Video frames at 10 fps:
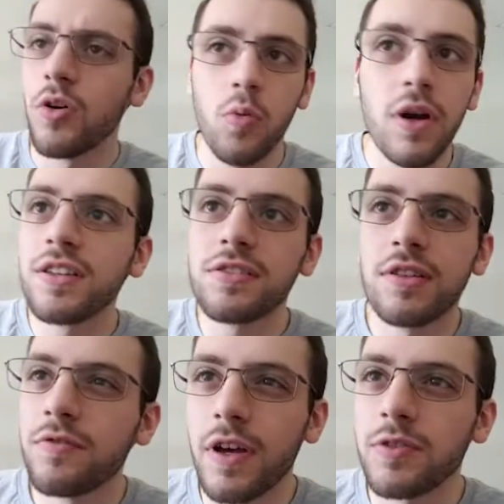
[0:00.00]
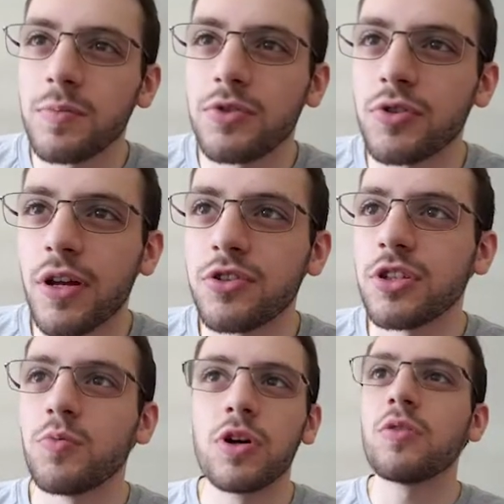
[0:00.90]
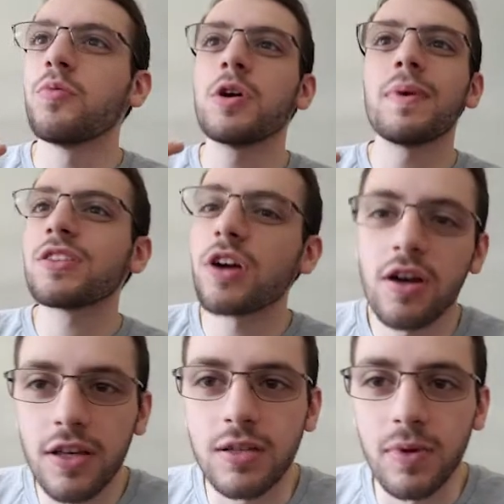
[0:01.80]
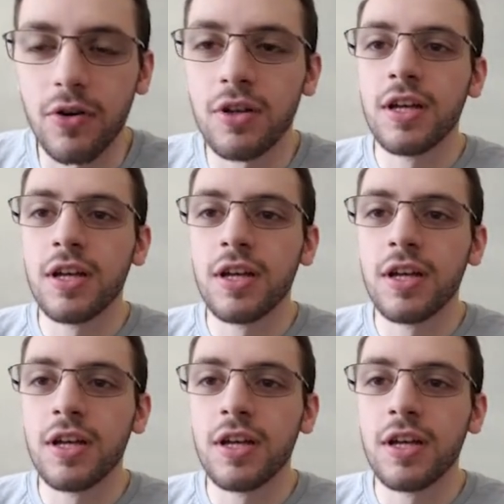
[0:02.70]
what is this investment strategy? What am I talking about?